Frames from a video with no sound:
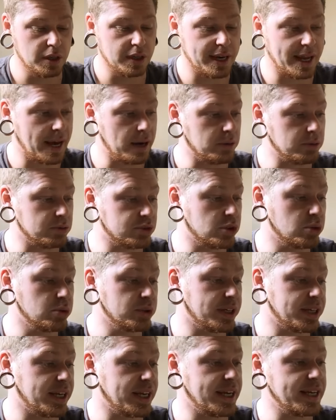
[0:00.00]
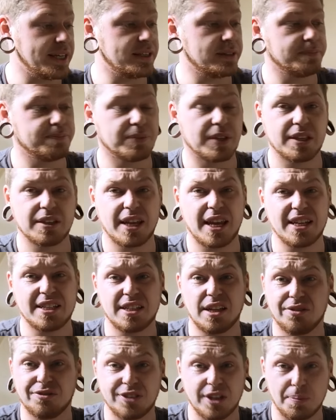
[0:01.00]
Now, tool you need: get
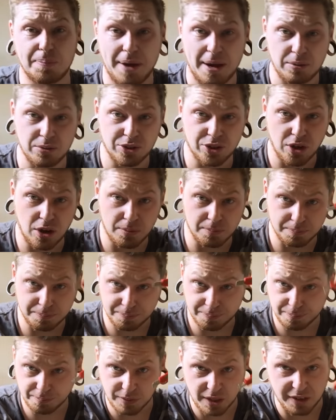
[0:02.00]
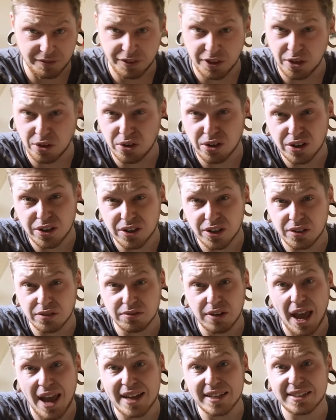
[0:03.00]
yourself to your pound shop, if you're younger
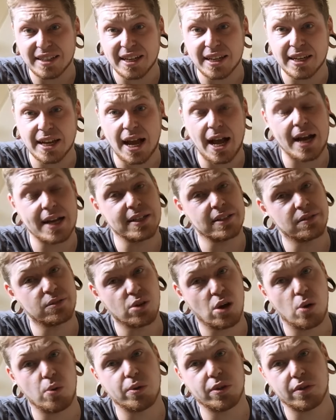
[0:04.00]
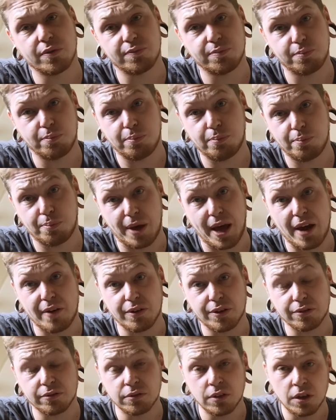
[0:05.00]
than 18, guys, go with a
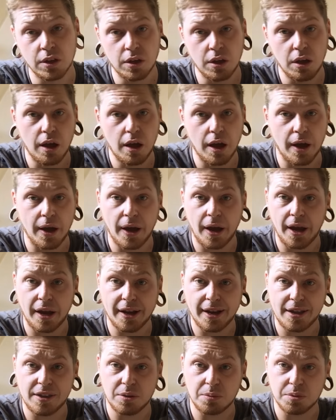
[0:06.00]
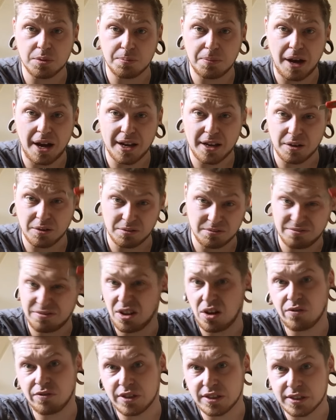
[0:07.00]
parent uh, and get them to buy and
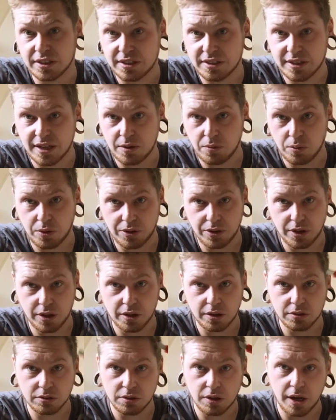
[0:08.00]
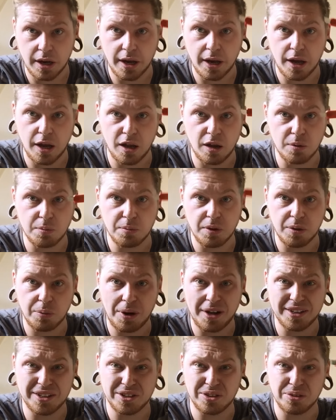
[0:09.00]
obviously sit with you um,
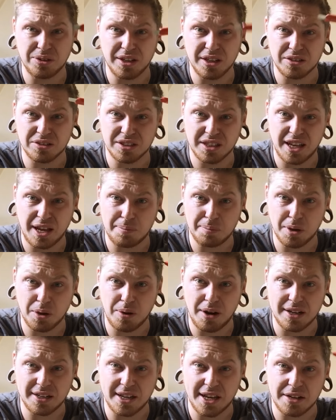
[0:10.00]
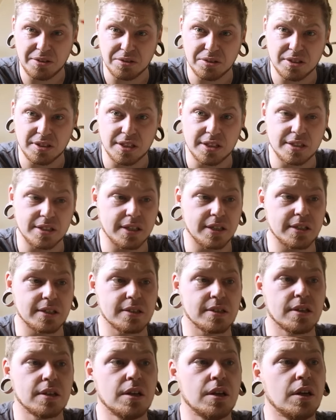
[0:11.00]
while you're doing it because they can be quite dangerous, these
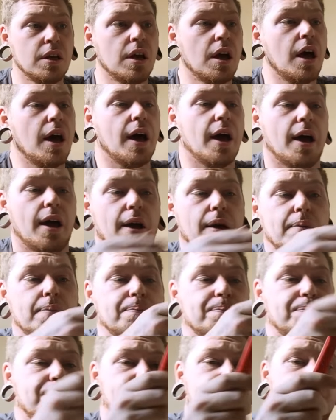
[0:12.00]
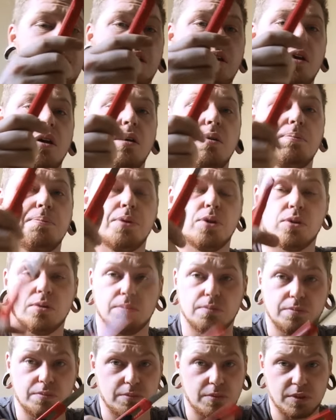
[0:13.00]
things. Um, but
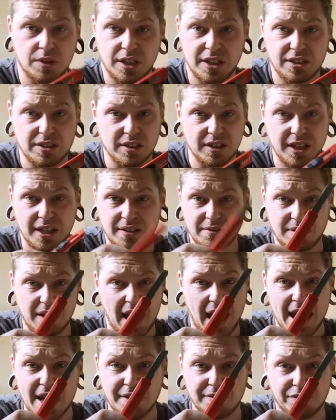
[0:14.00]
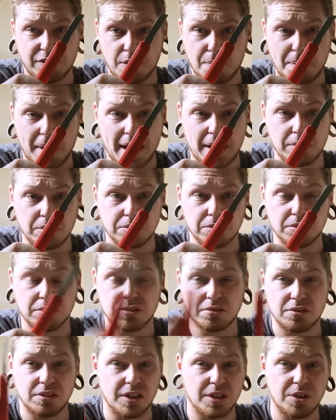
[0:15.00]
literally, eight for a pound,
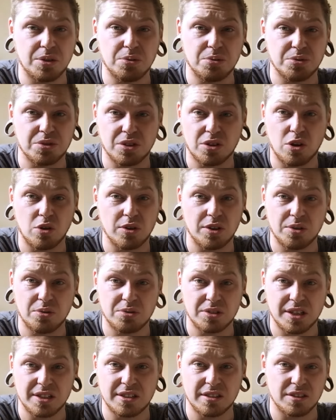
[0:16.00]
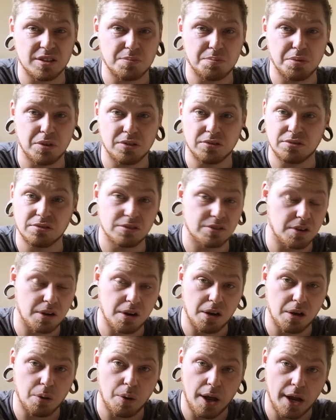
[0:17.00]
use, a, use it till it's blunt
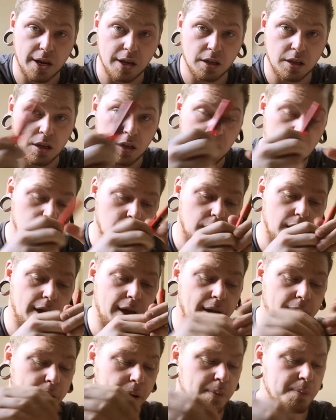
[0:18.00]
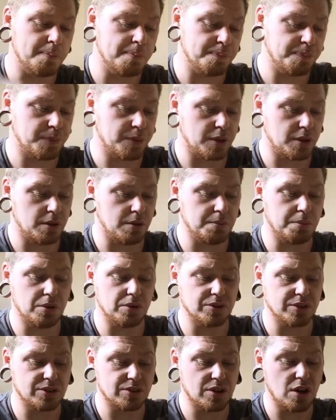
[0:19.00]
right away. Um,
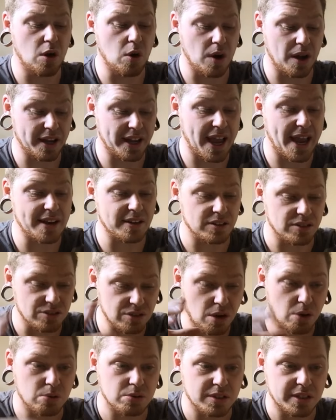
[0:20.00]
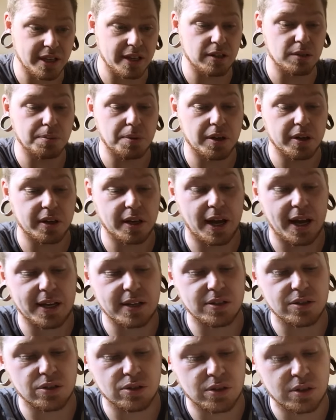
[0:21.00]
but there's no, again, there's no skill, but
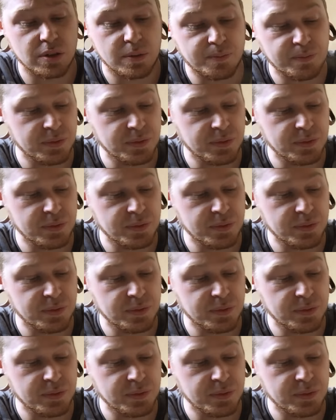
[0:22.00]
guys, just